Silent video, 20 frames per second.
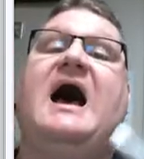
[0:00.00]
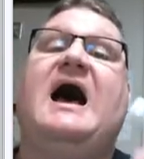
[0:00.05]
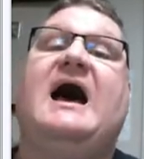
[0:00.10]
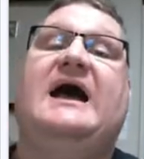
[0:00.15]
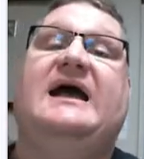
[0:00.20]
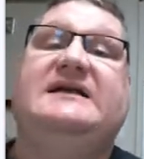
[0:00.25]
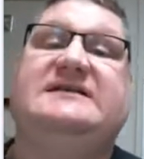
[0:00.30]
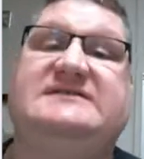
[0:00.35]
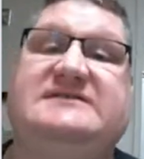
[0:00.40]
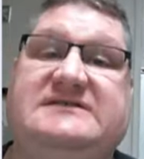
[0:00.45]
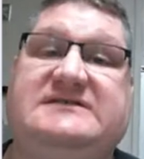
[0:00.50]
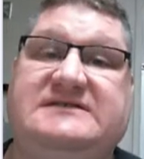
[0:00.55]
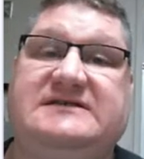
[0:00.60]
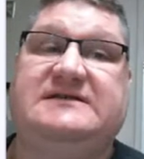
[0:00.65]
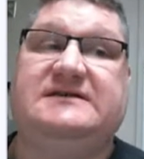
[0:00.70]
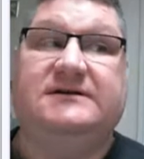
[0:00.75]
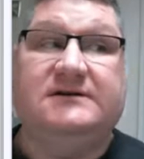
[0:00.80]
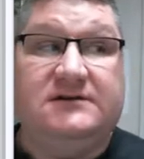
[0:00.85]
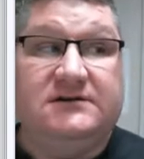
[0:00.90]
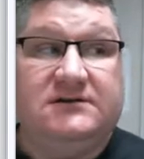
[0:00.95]
I
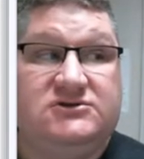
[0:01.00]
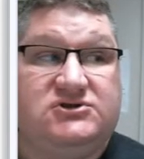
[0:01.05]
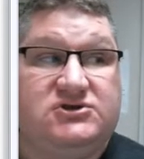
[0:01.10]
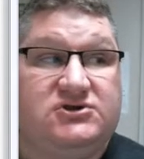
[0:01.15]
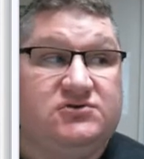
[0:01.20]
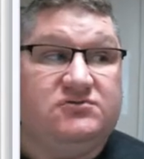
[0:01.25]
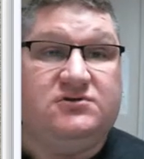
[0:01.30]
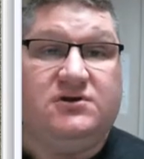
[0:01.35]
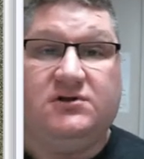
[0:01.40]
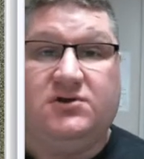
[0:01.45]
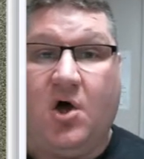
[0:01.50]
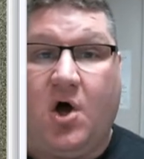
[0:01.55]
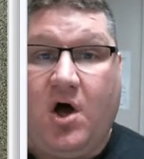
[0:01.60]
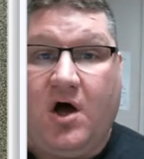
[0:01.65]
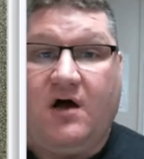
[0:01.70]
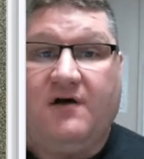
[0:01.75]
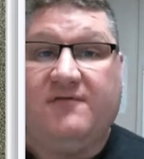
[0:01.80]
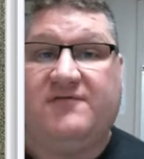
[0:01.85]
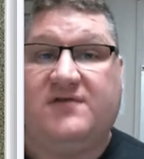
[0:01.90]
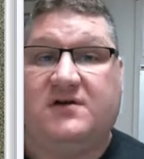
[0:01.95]
still do the
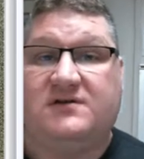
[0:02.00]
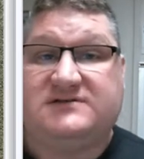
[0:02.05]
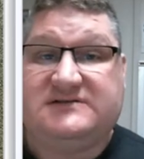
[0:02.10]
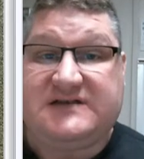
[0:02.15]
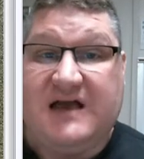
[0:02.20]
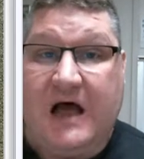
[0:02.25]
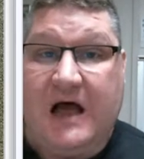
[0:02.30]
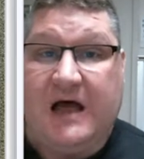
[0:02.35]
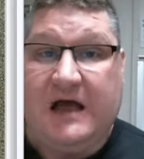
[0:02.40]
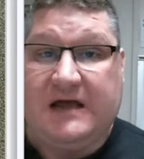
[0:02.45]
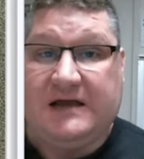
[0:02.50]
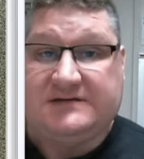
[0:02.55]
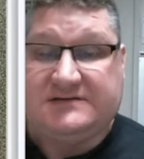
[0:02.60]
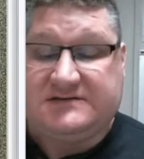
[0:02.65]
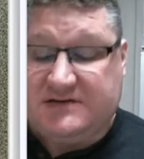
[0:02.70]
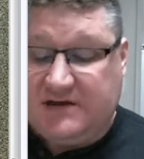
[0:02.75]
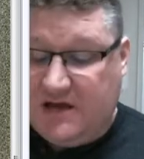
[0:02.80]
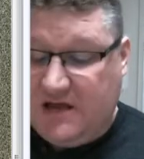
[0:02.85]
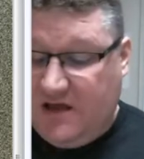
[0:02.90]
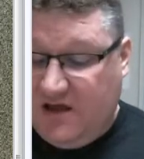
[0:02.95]
law of
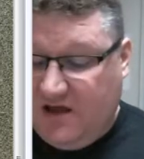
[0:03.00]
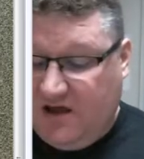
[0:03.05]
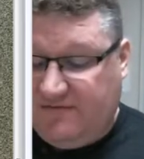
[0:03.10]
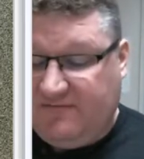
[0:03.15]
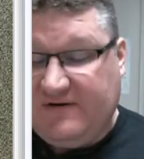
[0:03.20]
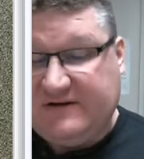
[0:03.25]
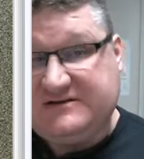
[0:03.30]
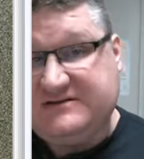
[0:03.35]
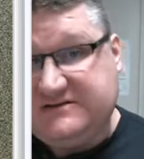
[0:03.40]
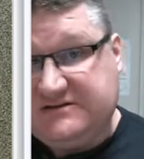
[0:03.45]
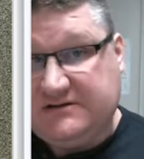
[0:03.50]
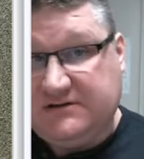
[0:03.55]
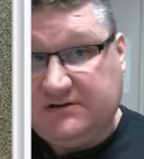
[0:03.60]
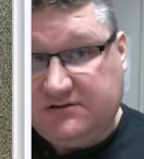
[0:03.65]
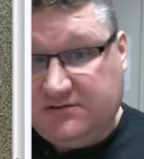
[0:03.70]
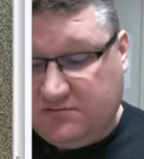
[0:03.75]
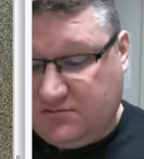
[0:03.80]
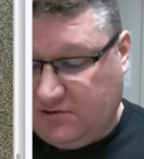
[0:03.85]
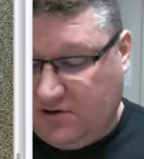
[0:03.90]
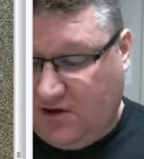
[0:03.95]
sines. If I still
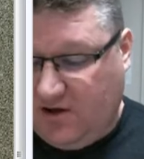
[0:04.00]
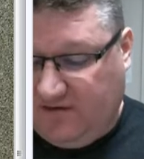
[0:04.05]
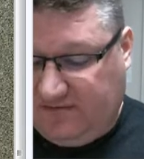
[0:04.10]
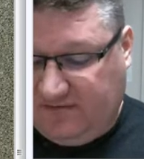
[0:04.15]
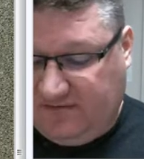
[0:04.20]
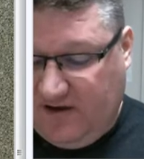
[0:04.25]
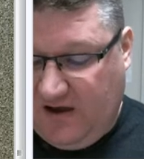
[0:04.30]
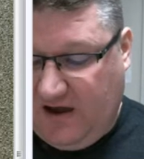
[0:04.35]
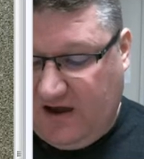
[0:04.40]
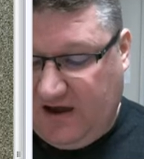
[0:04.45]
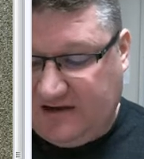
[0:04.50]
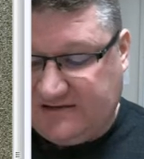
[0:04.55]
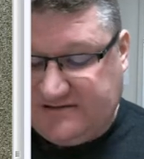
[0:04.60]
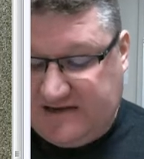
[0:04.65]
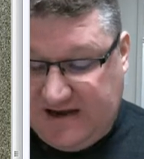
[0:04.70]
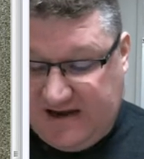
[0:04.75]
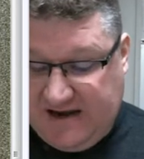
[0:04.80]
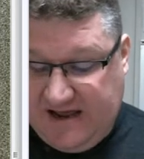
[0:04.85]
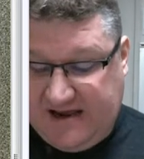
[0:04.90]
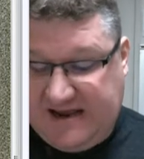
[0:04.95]
do the law of sines
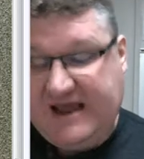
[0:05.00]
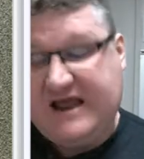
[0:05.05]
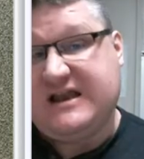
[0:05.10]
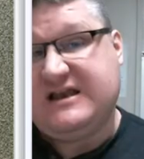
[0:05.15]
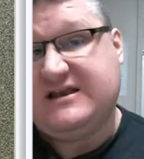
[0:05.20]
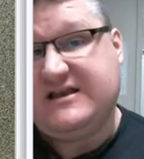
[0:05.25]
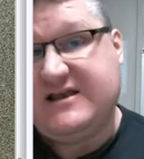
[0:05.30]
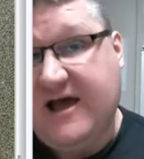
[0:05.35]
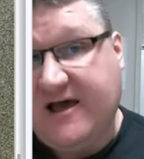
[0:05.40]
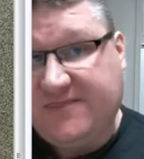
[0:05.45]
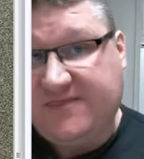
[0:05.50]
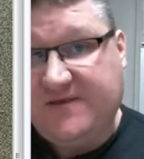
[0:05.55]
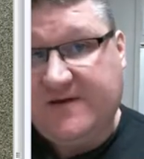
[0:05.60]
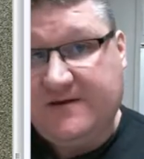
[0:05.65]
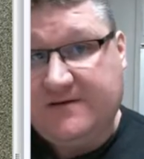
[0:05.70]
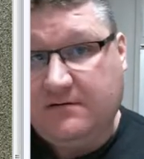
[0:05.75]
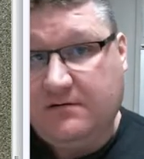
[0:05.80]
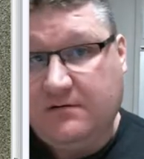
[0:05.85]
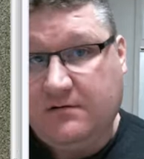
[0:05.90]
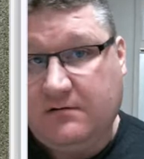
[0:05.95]
and I get
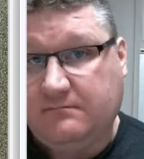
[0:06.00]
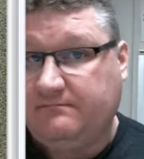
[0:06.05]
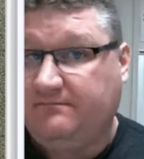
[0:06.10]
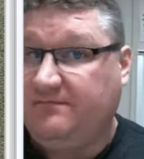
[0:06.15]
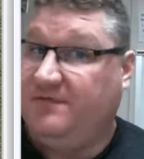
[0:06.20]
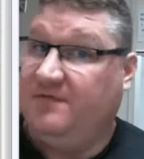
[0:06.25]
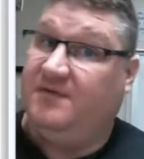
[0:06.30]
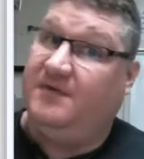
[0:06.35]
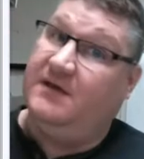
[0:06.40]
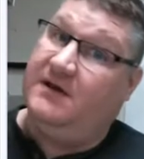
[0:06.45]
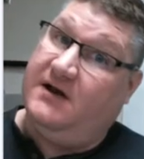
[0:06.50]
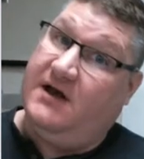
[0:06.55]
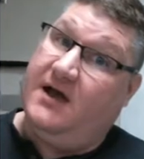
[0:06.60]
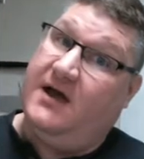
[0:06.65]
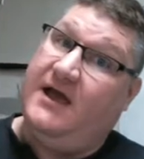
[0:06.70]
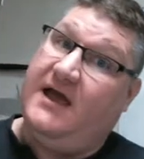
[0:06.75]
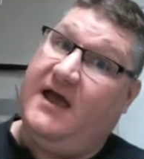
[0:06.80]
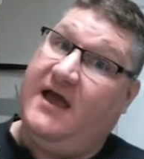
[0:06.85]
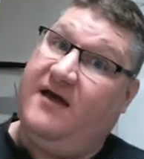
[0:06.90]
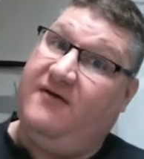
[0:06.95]
nothing, then
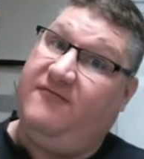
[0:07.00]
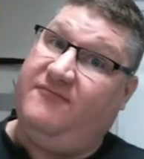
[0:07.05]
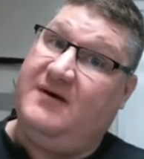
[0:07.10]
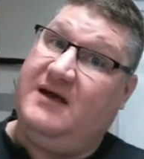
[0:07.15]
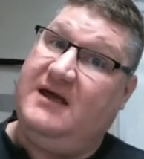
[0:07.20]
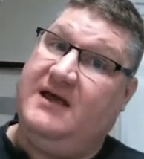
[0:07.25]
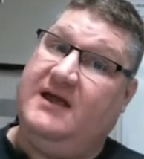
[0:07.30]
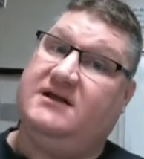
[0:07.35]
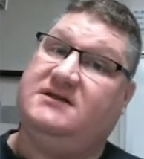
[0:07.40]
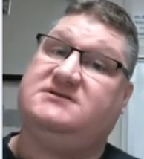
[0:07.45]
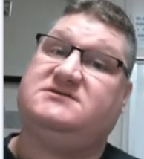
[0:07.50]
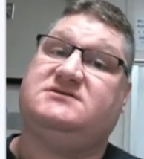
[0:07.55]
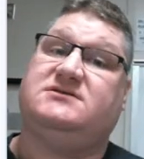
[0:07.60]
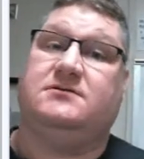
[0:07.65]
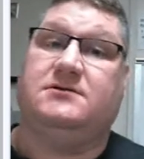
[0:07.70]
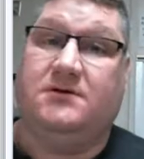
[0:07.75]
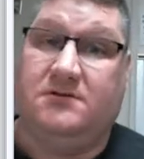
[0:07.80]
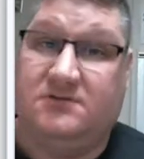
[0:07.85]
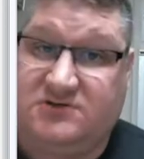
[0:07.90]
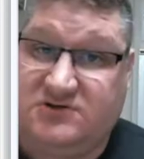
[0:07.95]
I have my
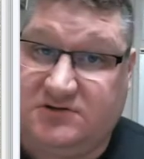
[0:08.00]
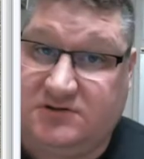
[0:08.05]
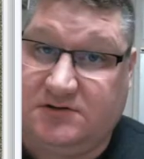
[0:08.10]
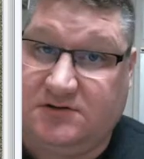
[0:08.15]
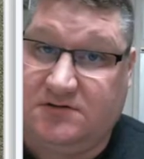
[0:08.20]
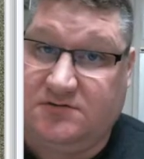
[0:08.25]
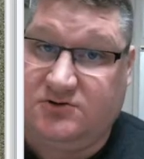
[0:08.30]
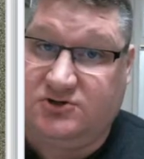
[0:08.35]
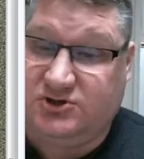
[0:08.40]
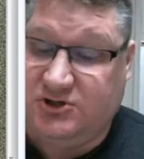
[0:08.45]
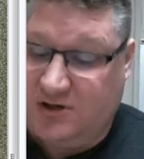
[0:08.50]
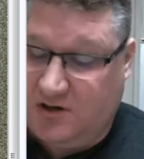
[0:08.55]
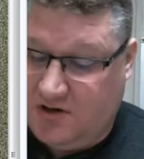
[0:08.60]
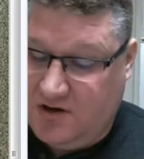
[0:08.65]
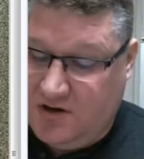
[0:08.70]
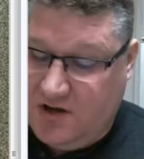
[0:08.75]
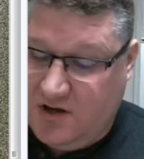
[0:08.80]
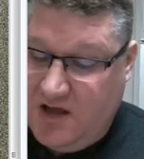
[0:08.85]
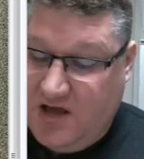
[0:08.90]
answer, no solution.